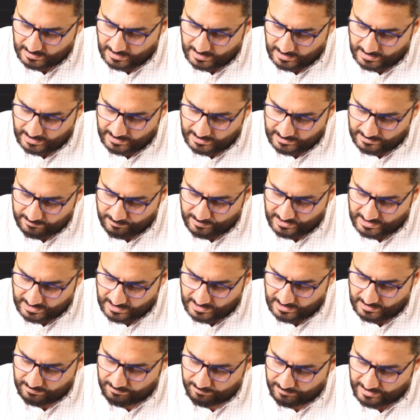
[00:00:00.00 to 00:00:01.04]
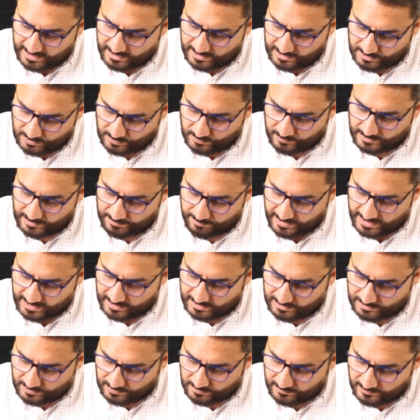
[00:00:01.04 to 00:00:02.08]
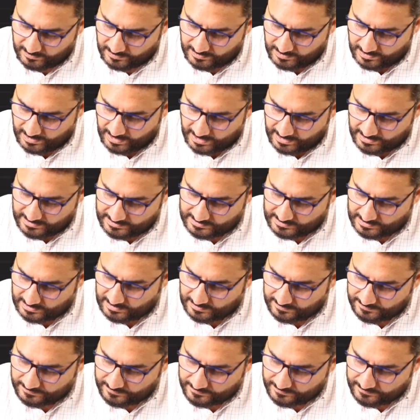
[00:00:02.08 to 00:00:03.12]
and B, bracket over and C.